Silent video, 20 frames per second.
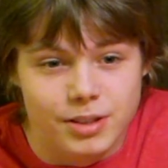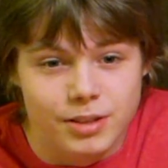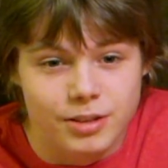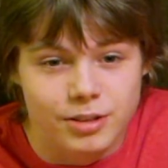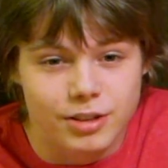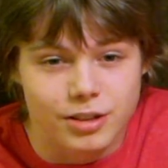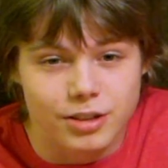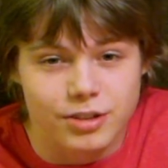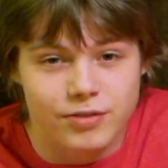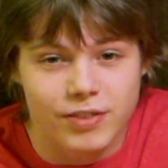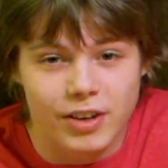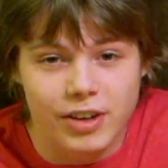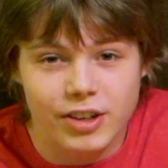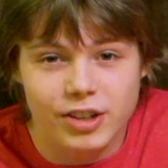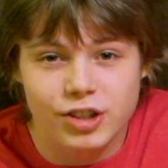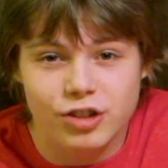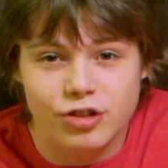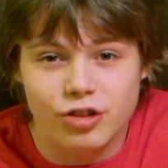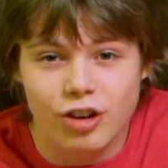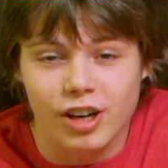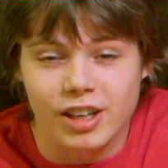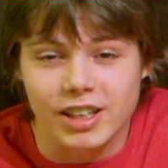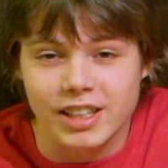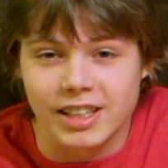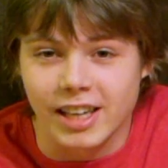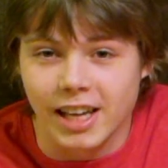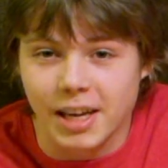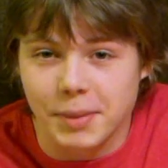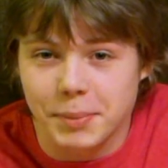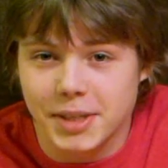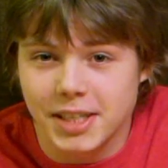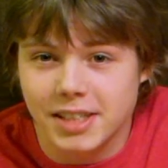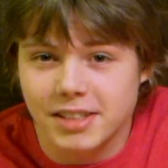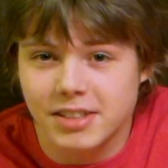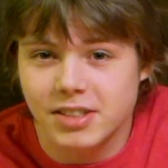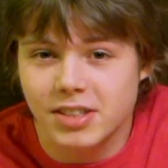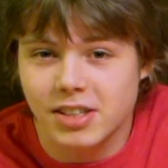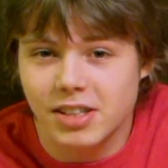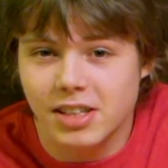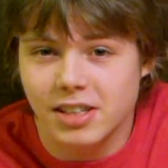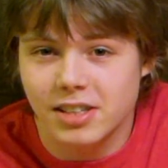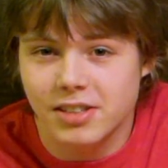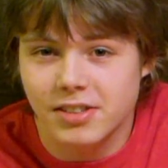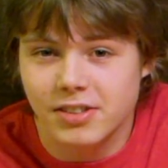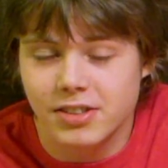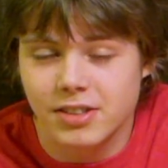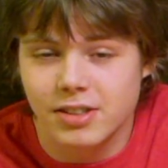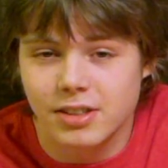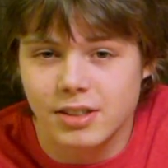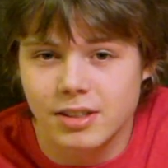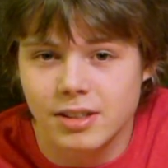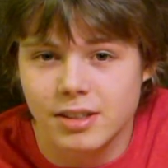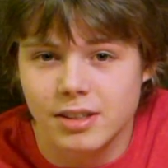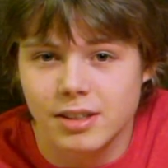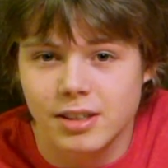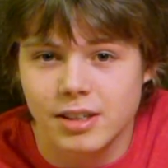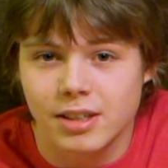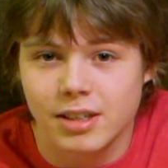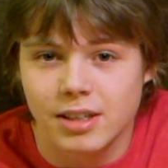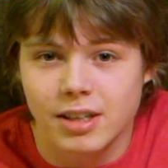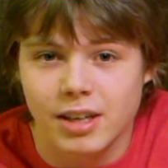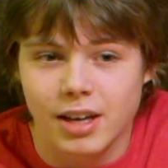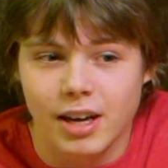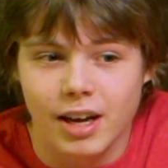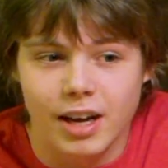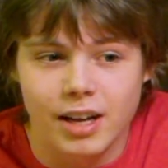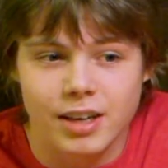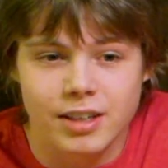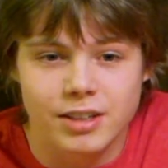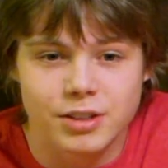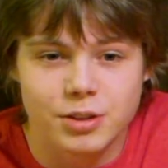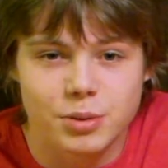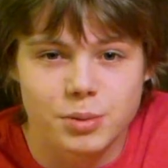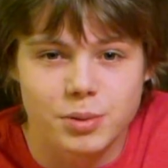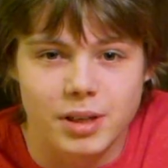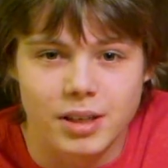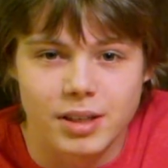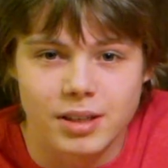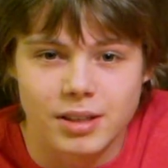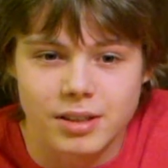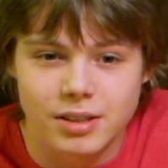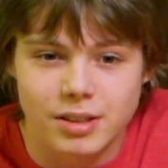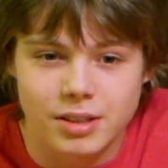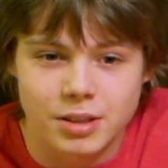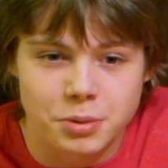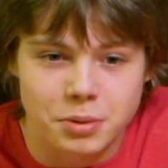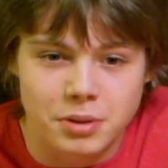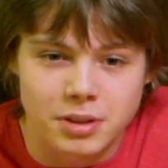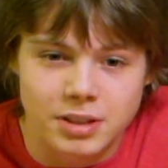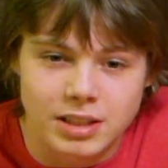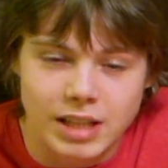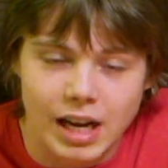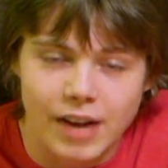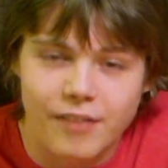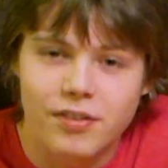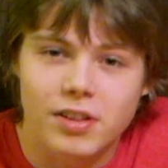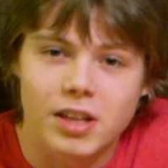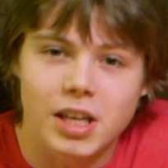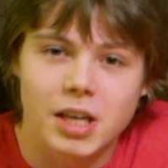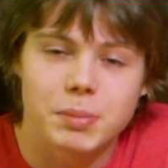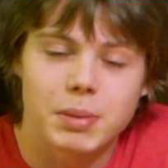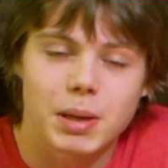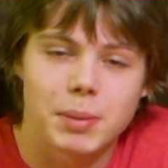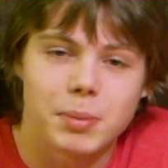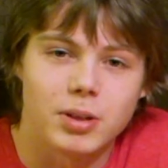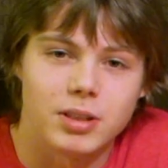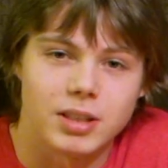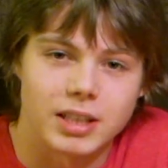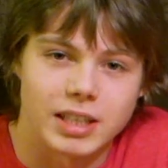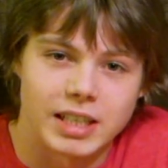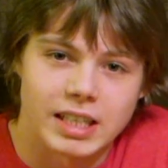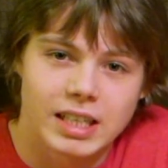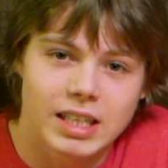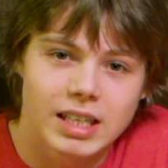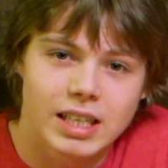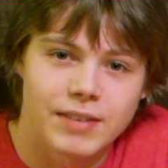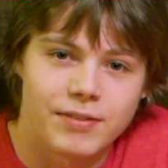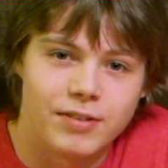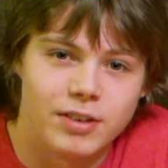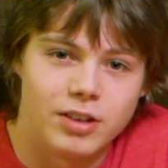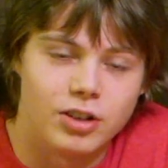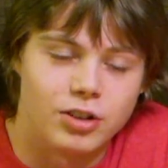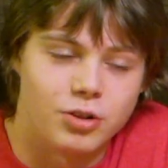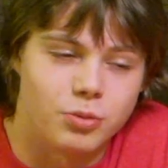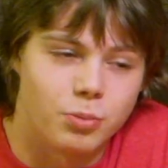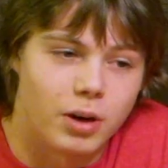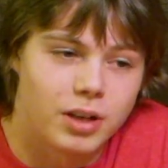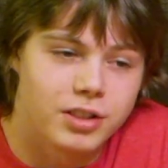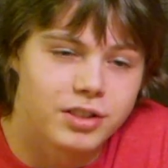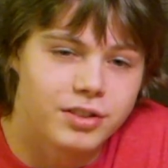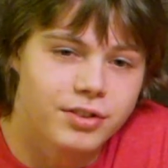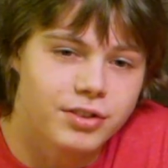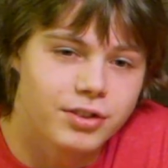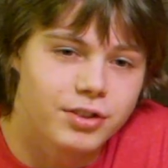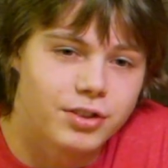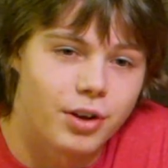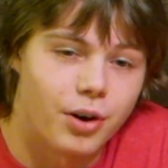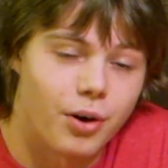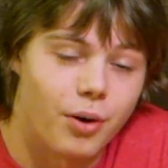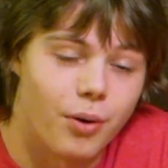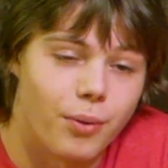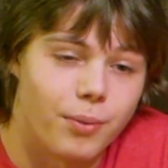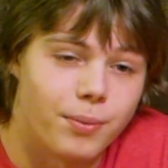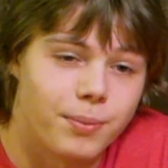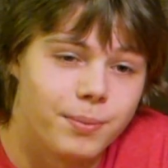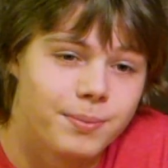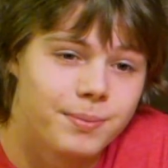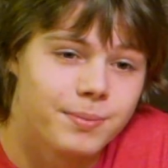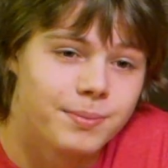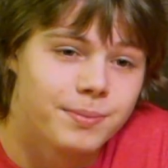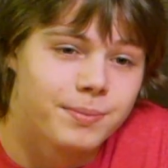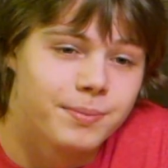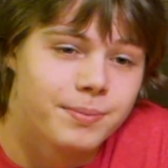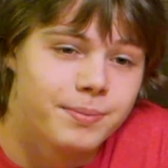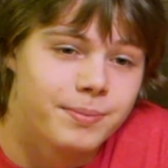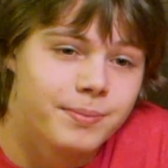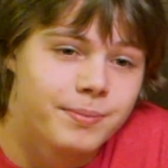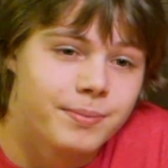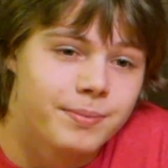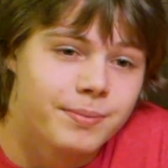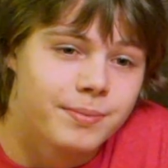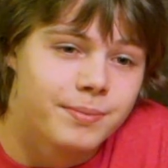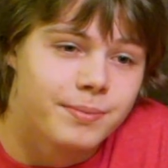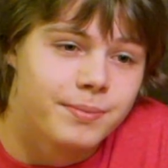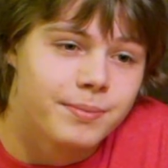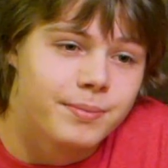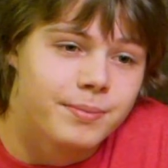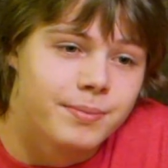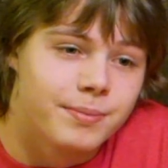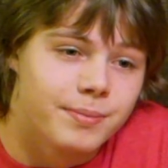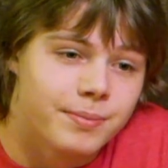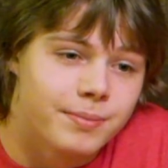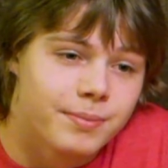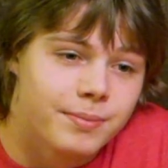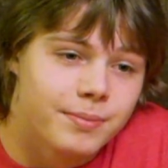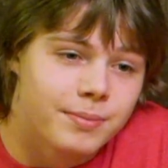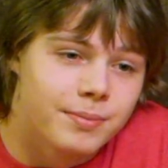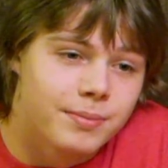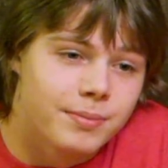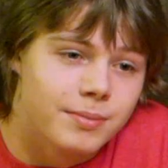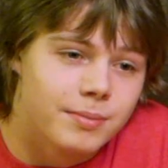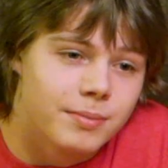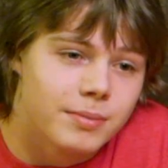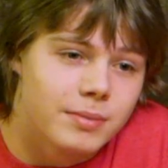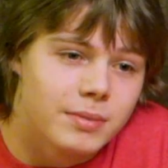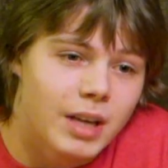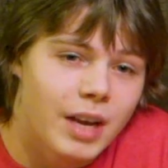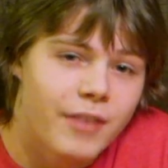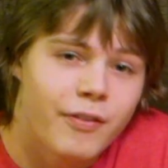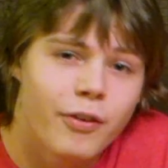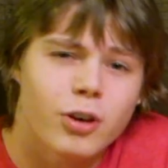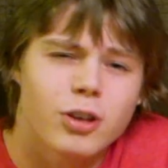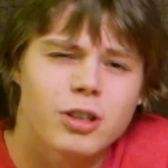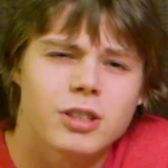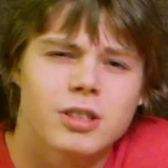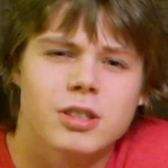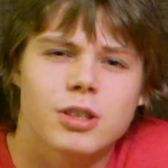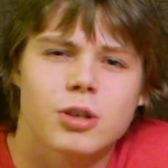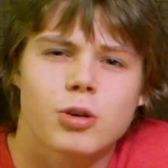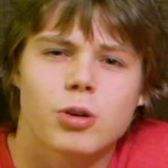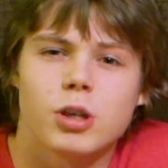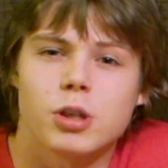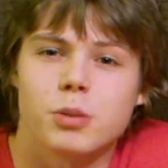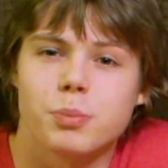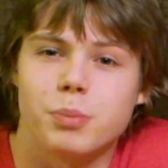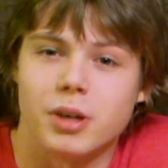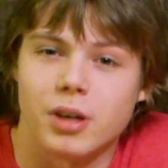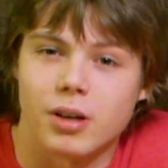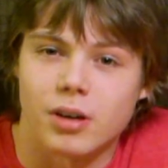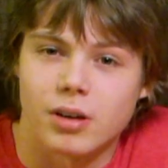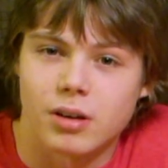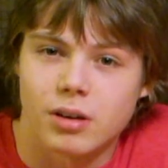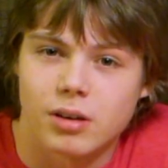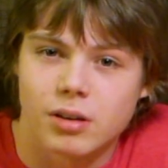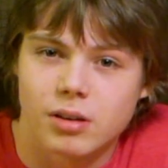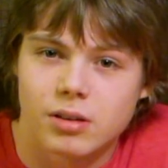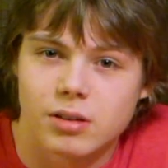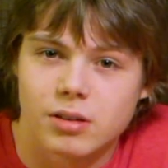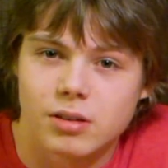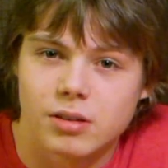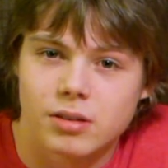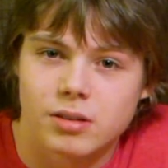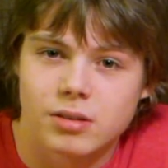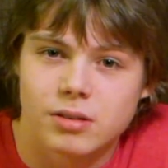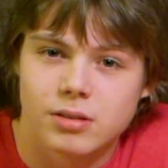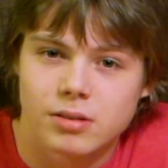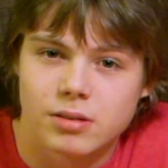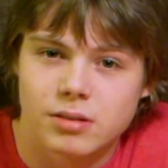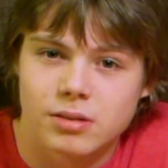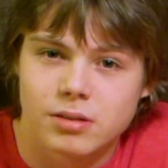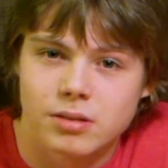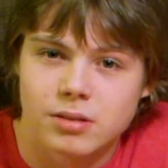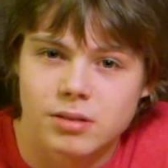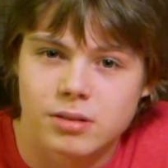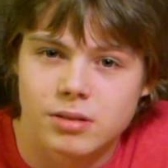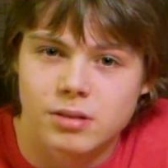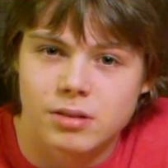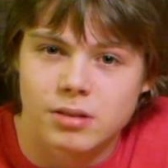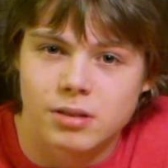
There's this very strong gaminess to this, and you would definitely be able to eat it if it just wasn't so terrible, awful, inedible. If it was crispier. But you know what? That's not true.